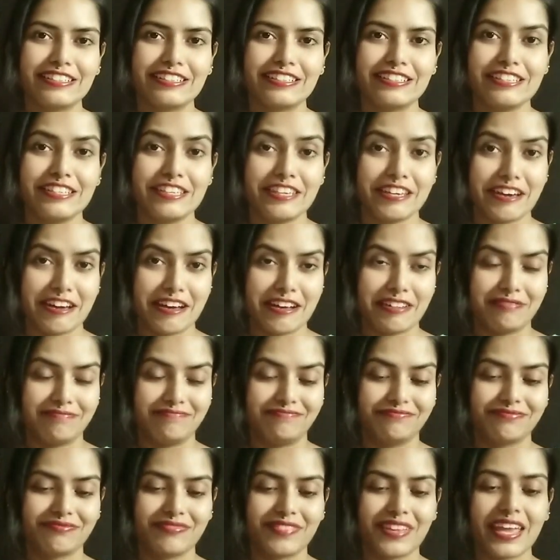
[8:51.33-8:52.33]
Yeah,
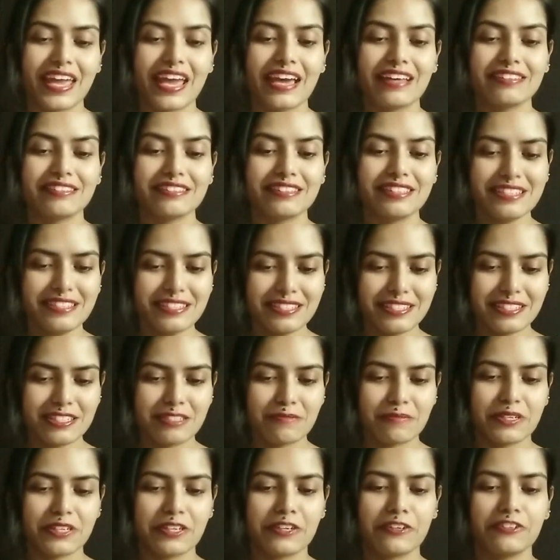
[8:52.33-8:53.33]
and this is
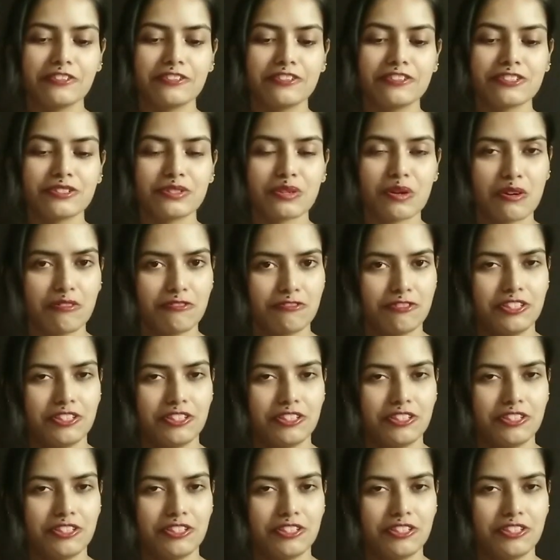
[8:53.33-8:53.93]
because of